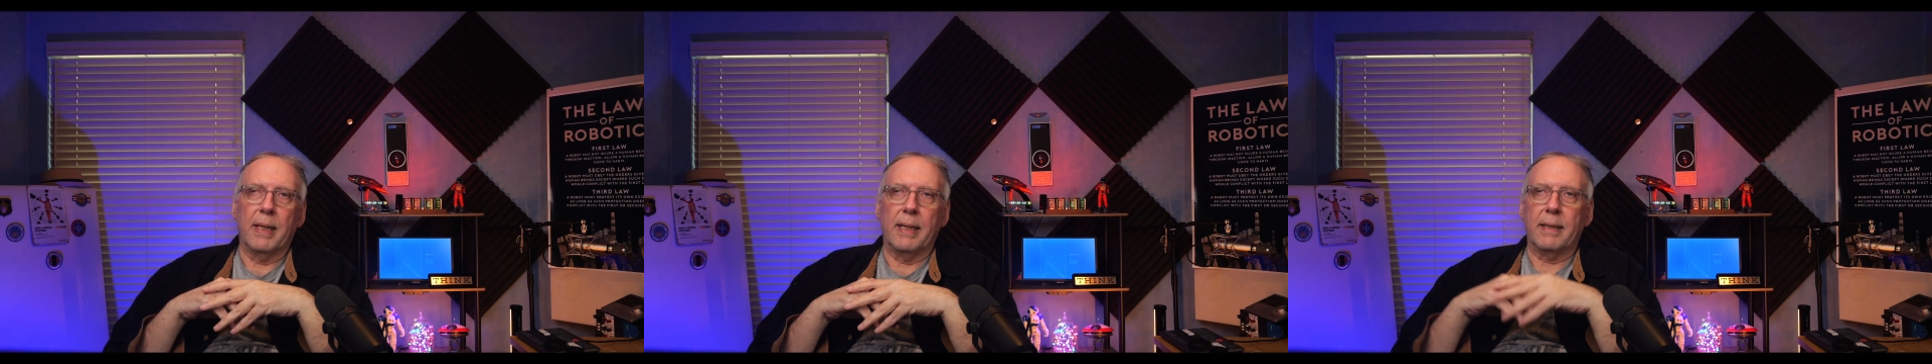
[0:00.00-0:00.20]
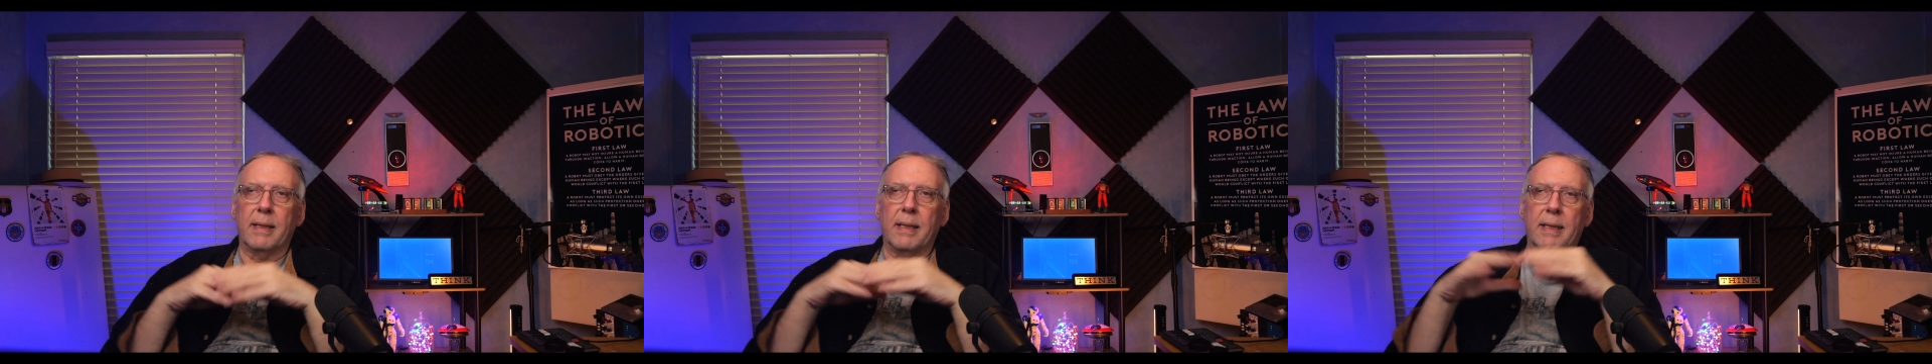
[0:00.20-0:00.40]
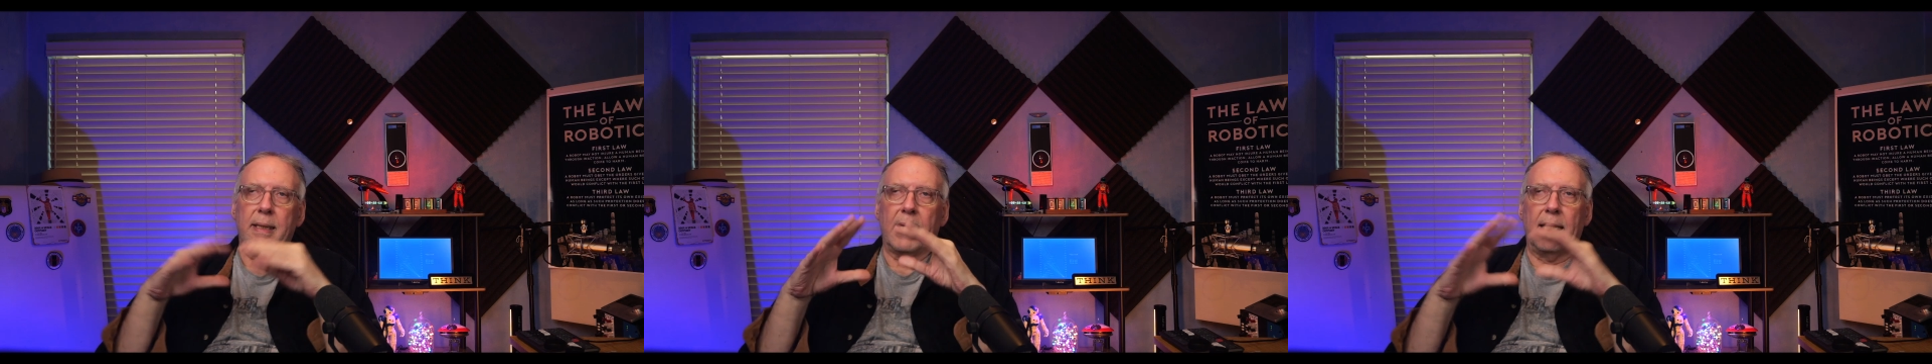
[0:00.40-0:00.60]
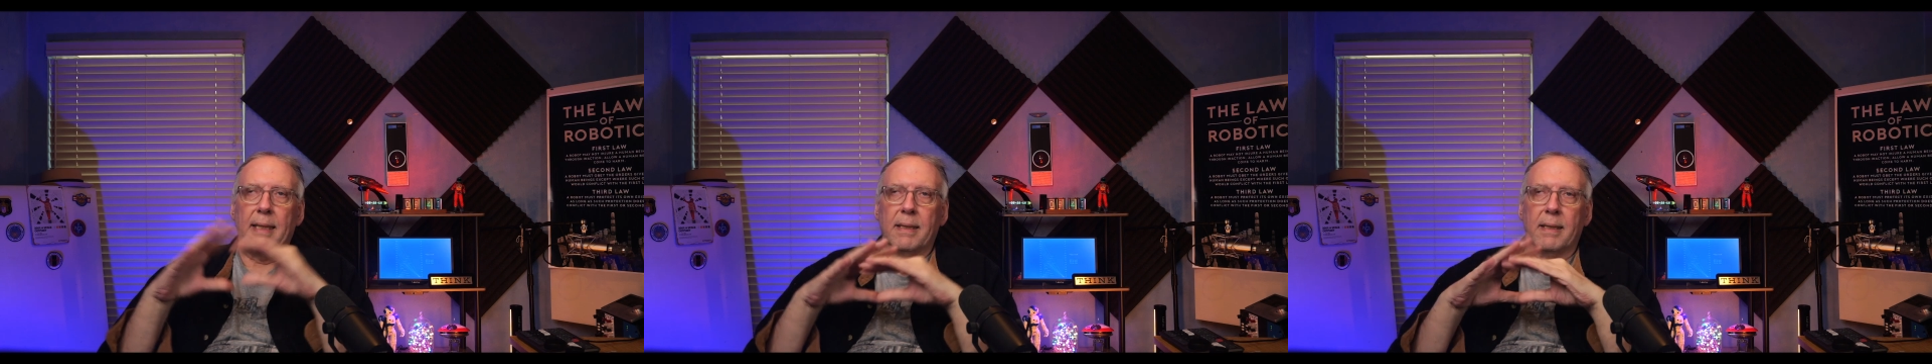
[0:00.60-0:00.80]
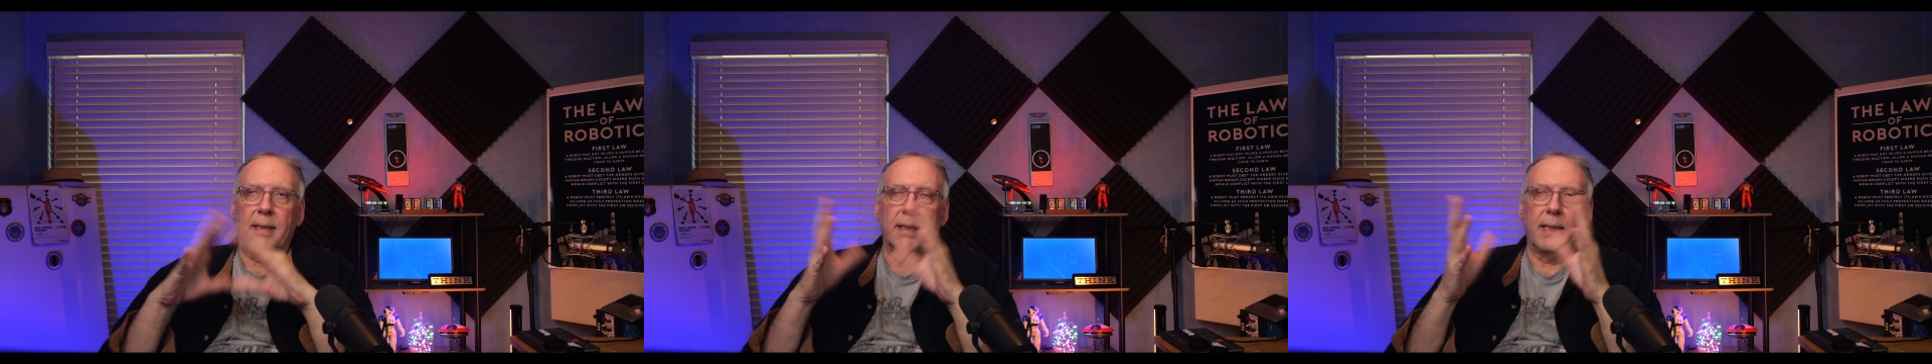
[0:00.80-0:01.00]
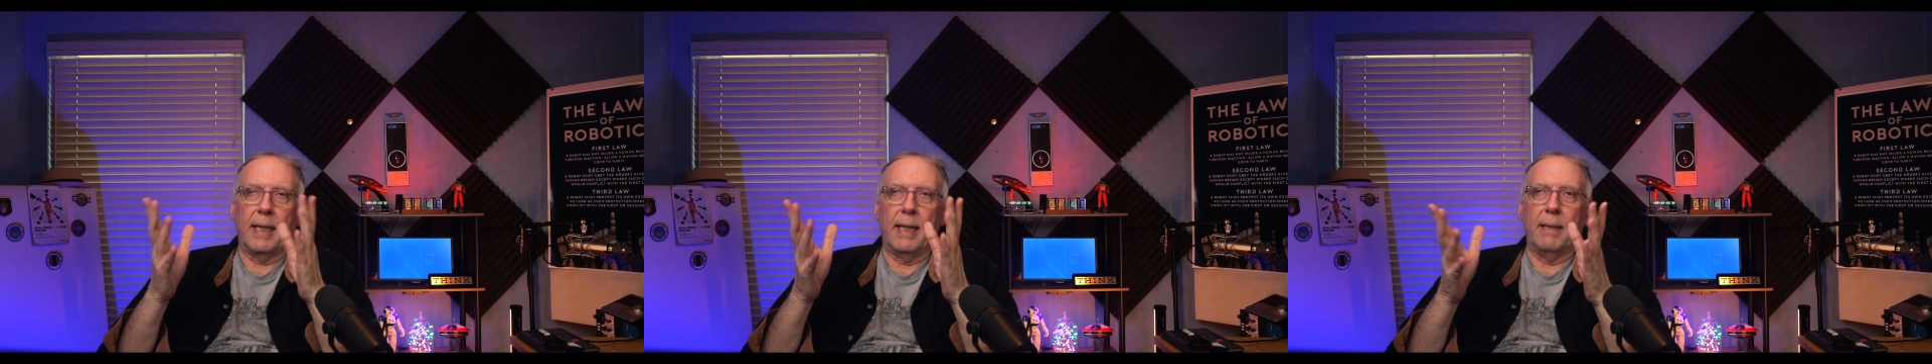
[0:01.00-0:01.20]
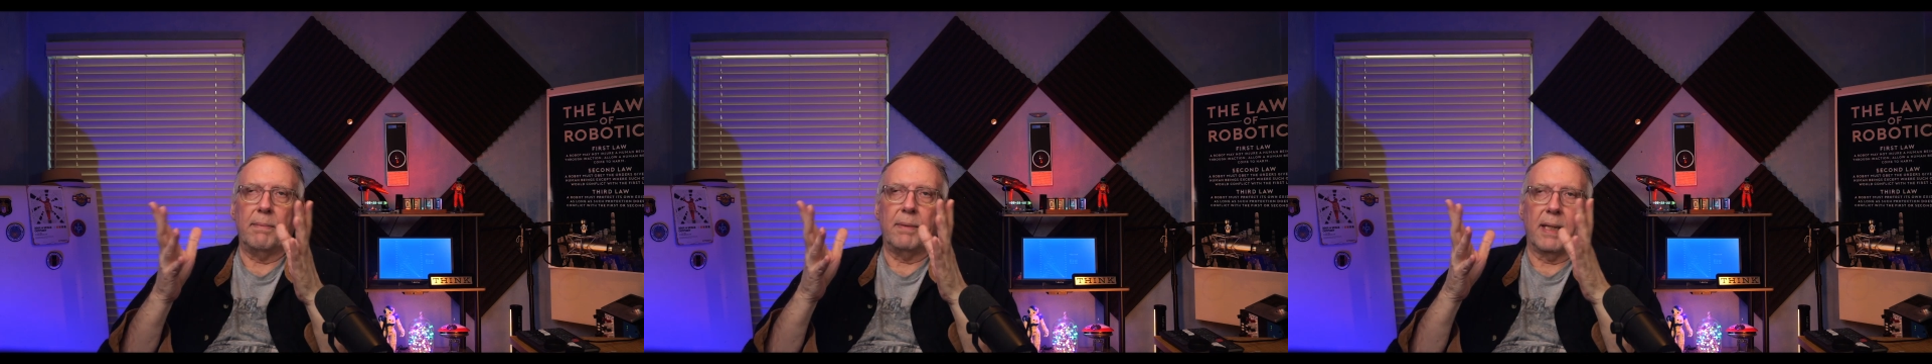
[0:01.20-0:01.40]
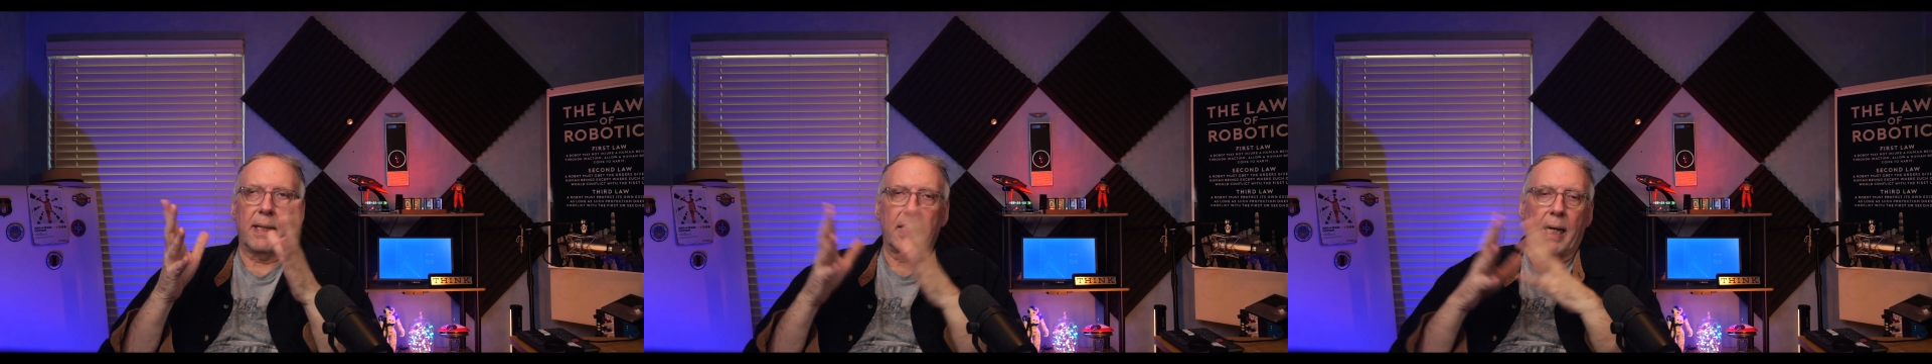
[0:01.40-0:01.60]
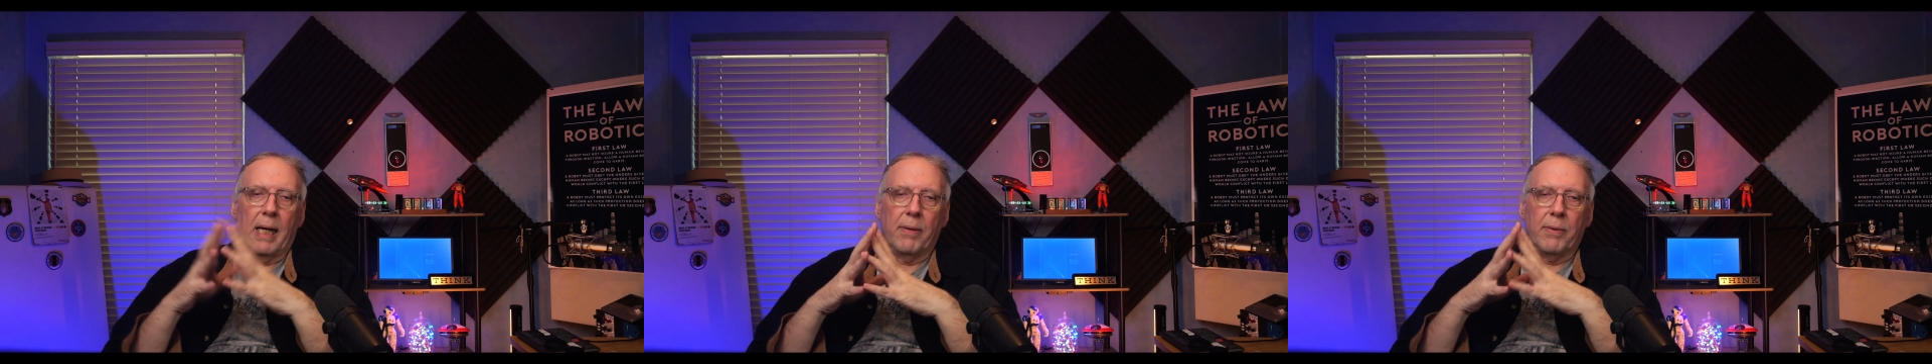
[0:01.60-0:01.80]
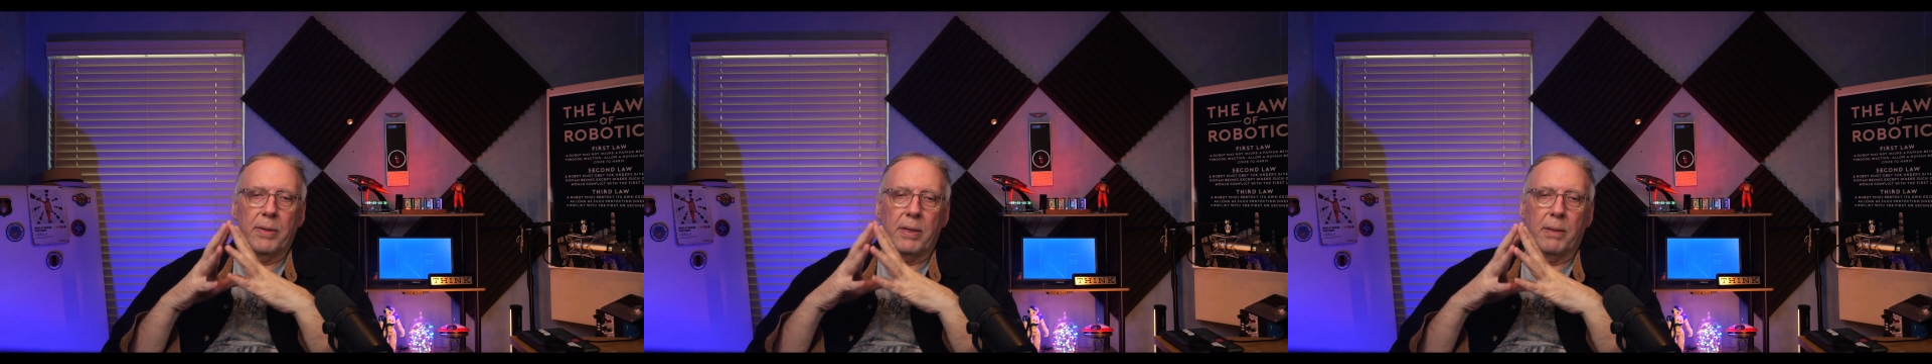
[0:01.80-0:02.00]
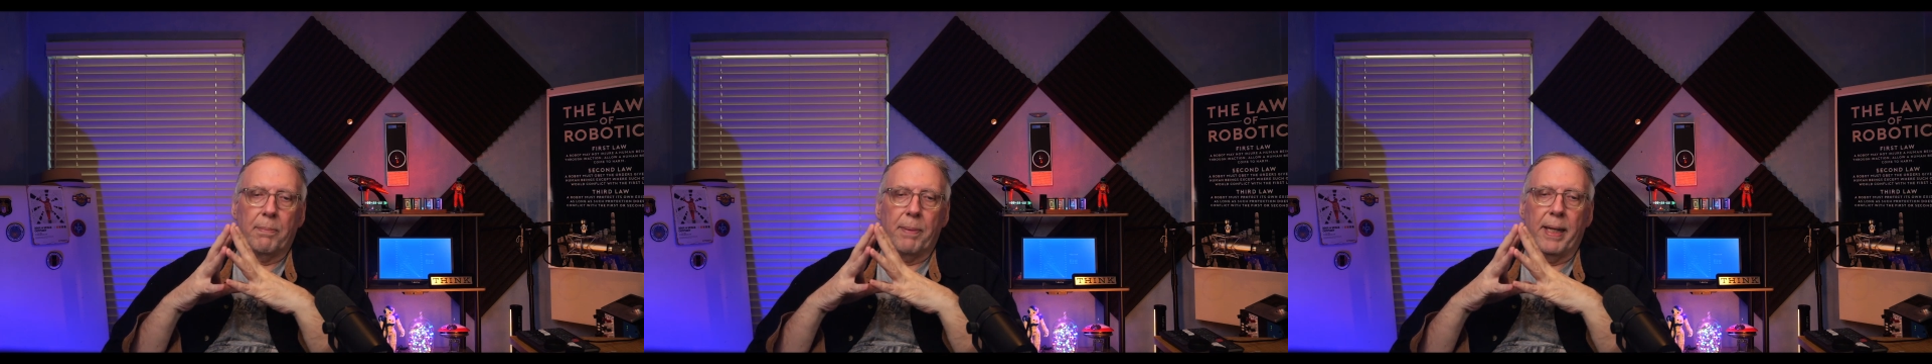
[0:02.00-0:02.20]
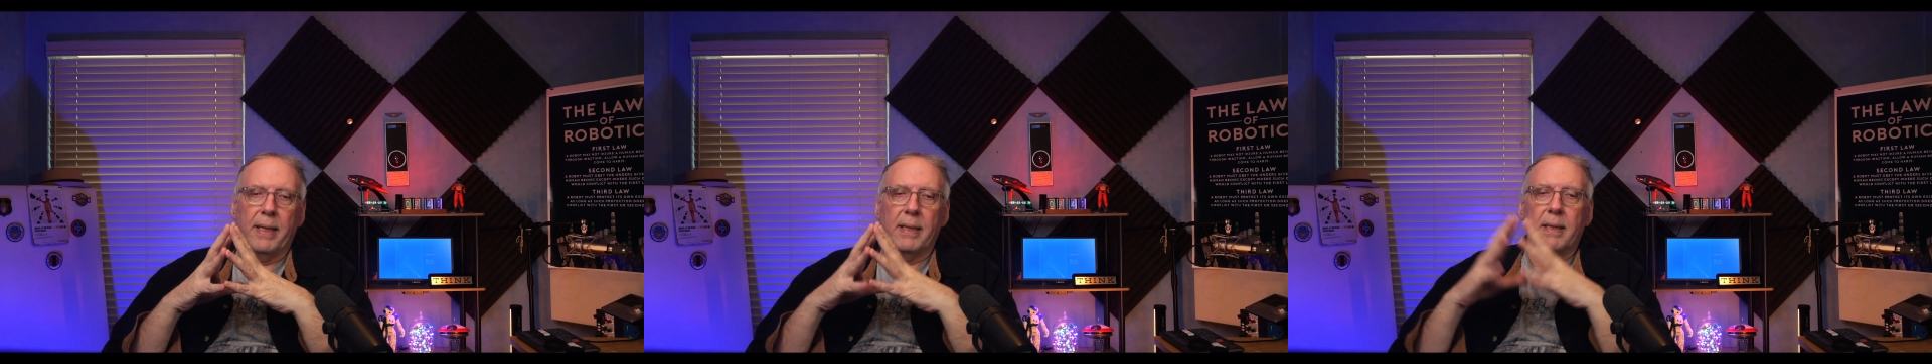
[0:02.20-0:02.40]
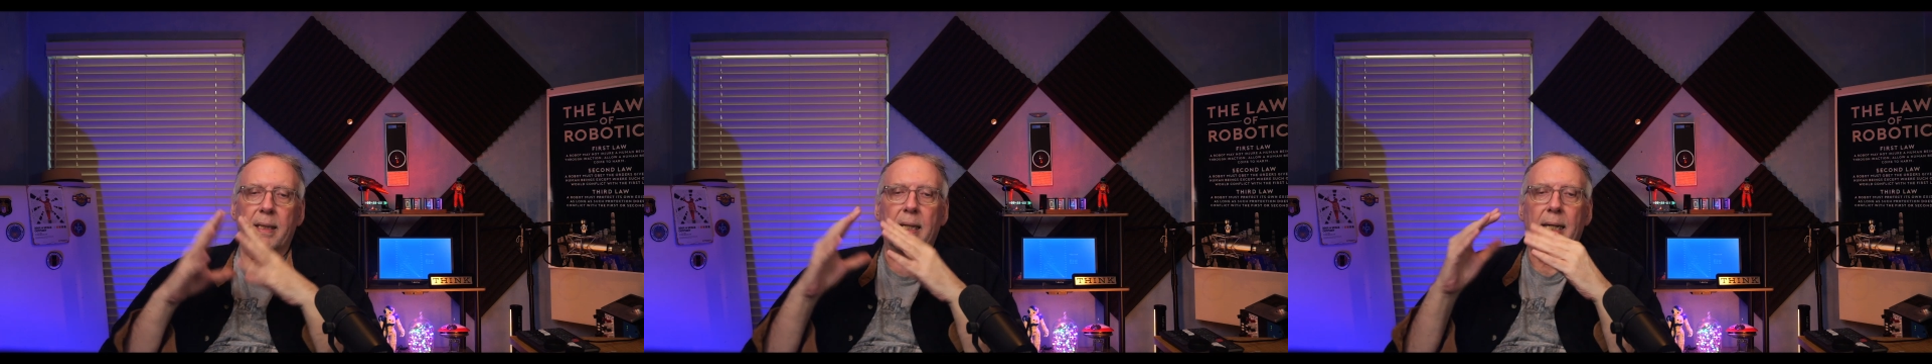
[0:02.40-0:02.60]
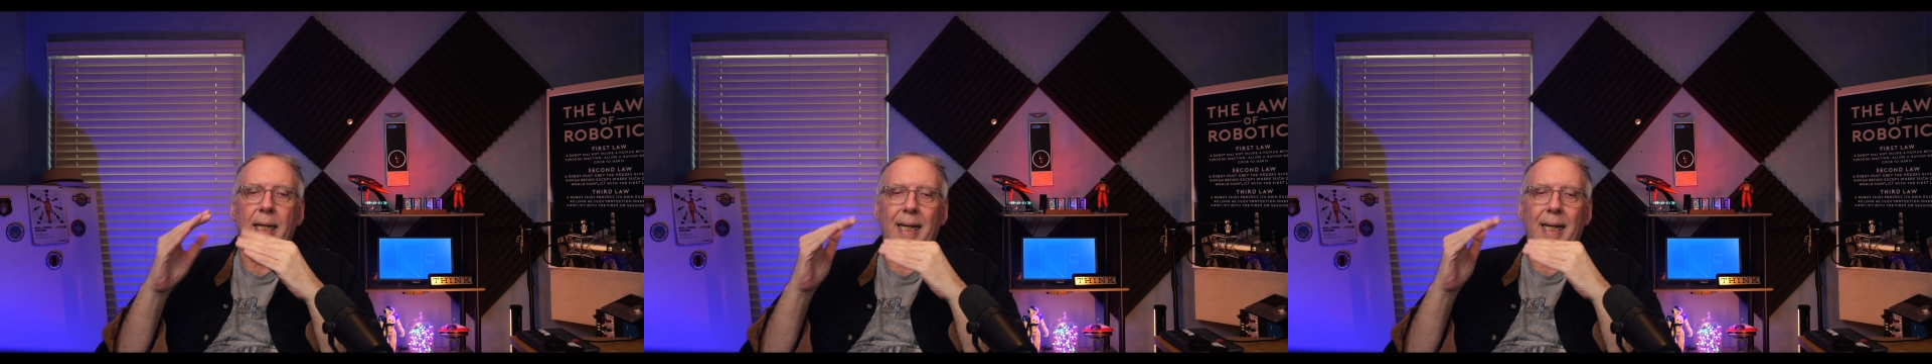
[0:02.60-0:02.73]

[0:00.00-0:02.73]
It's, it has the same technology base,